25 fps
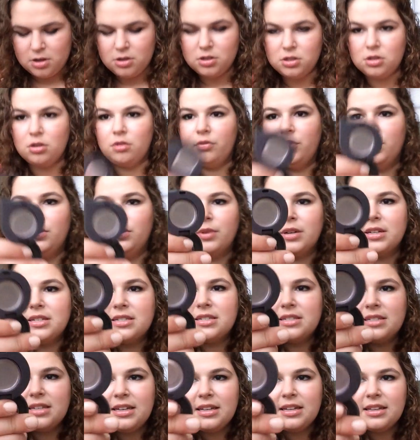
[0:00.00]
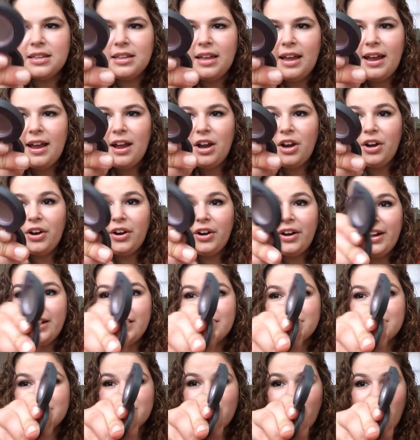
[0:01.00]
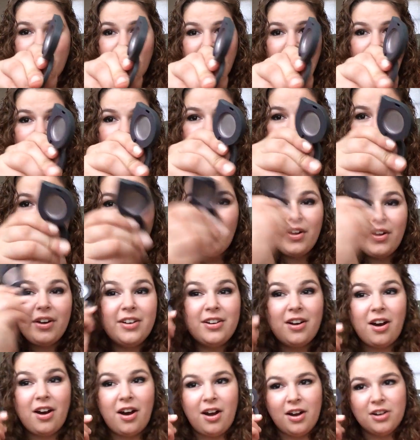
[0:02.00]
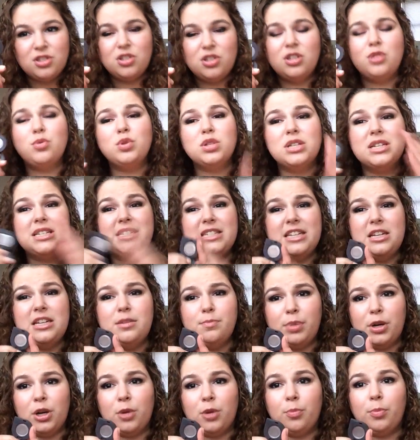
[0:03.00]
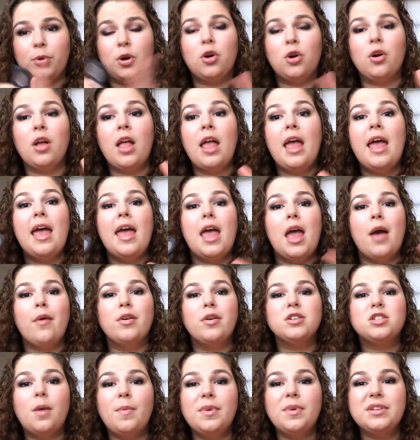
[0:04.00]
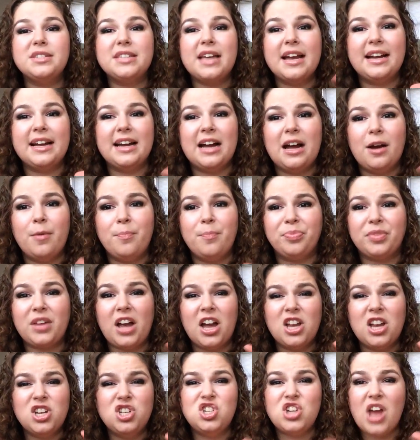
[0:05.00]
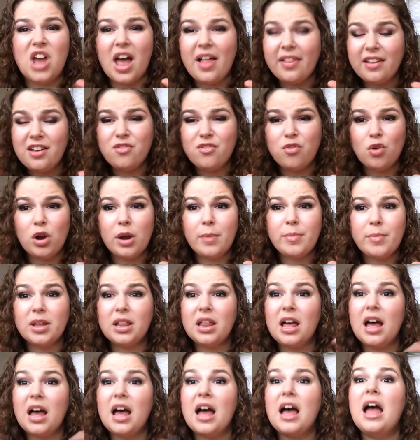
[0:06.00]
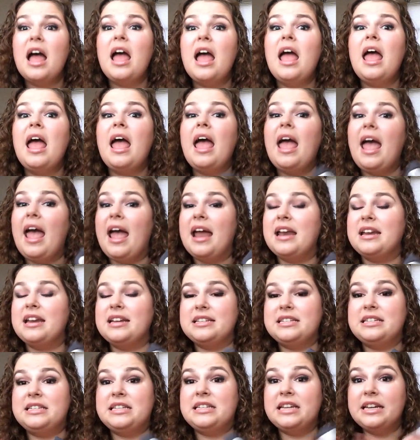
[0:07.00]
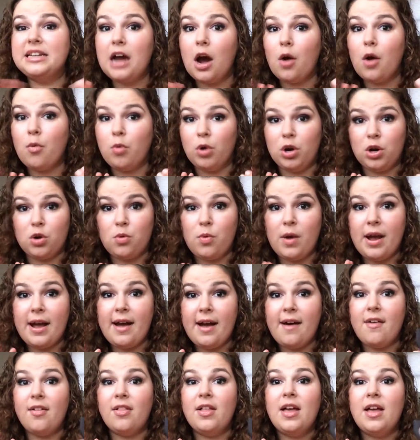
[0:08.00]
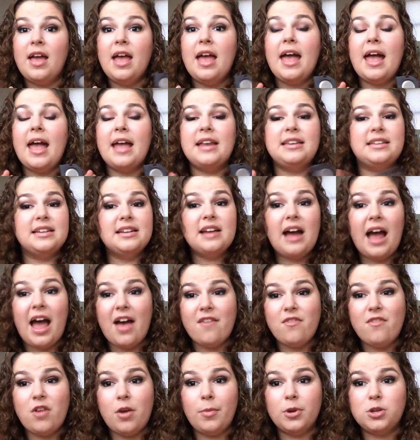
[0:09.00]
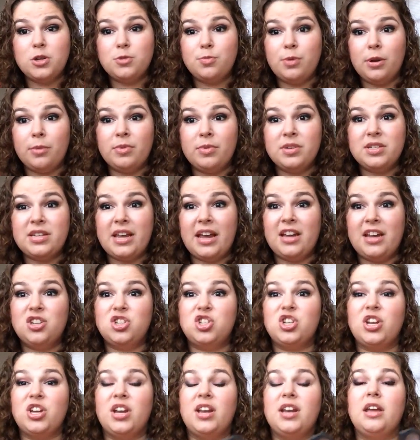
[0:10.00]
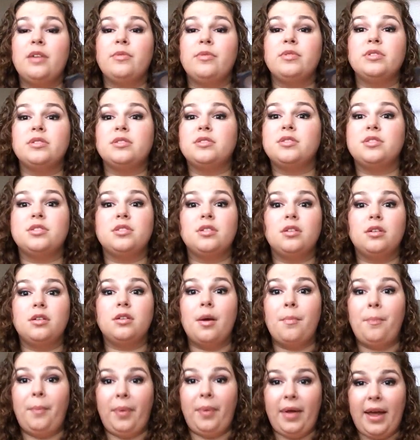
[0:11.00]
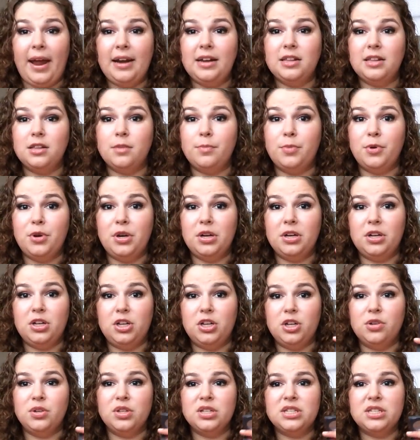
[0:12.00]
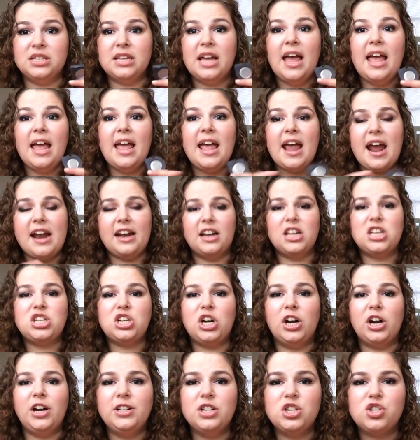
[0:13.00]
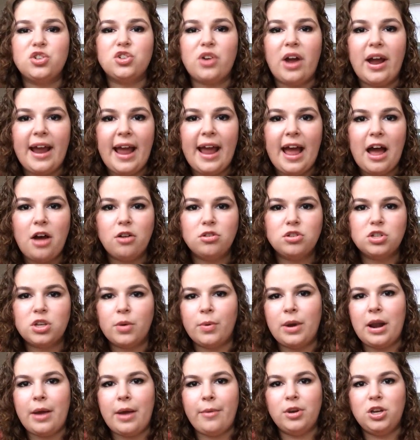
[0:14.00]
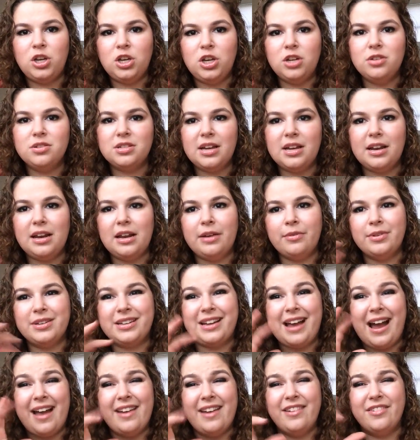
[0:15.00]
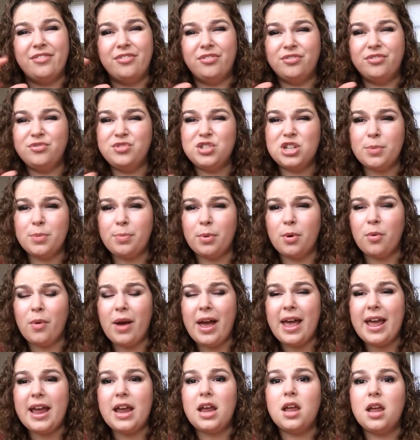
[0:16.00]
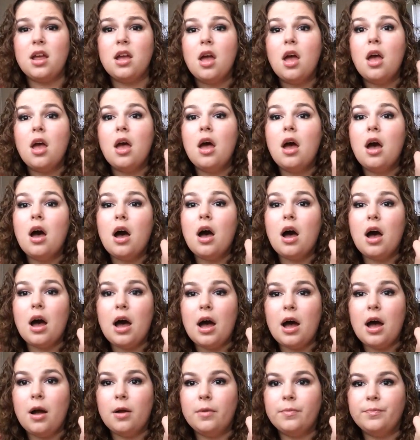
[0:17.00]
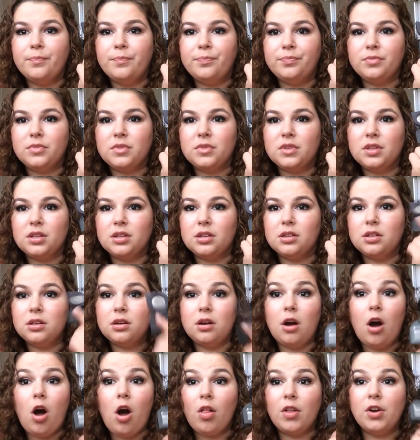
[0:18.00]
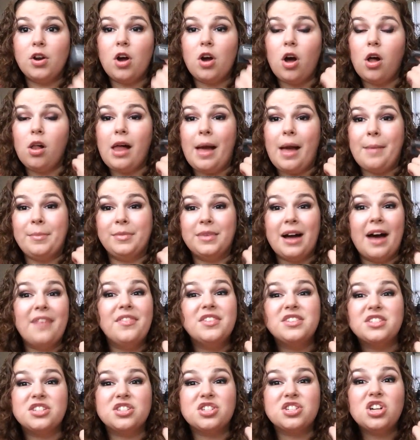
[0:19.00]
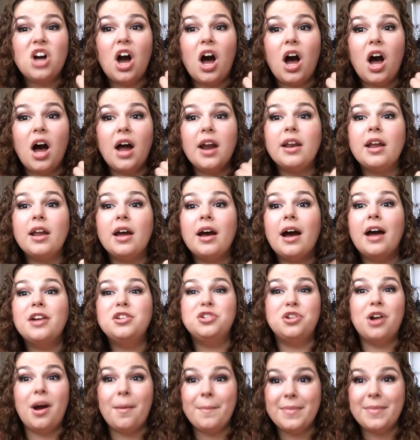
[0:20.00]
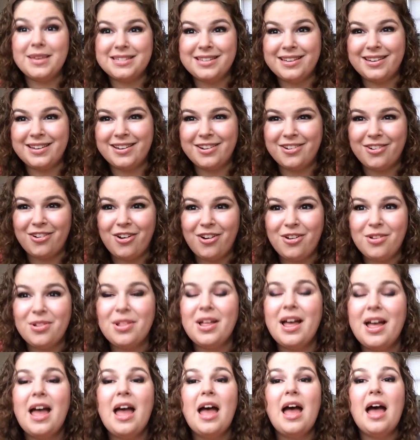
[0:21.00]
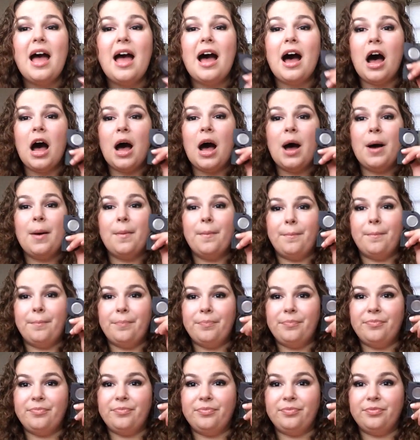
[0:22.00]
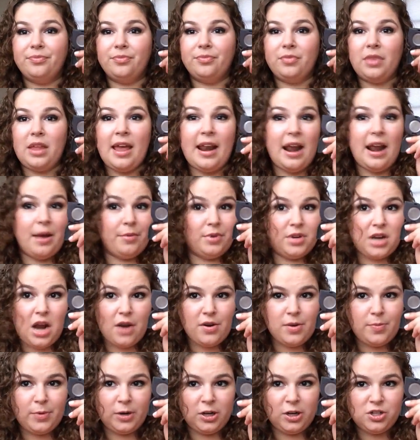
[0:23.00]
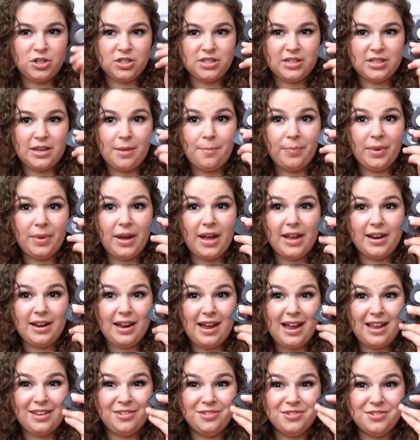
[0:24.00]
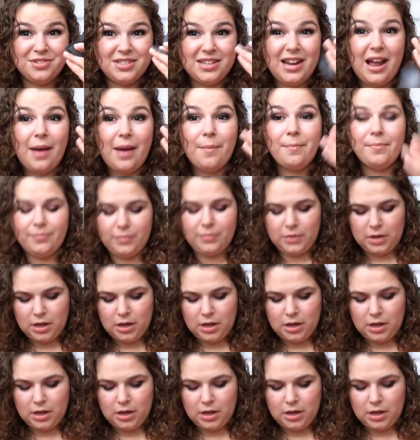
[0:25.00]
So if you want to see in there, it is all gone. So this was a deep purple. It was almost like a jelly formula, and it did not work well. It did not have very much pigmentation. It was a pain in the booty to use. And it started to dry out, so when I would use it, it would kind of chip away. All in all, I'm glad this is gone. I do not miss it at all. And I would not repurchase it, but I used it up.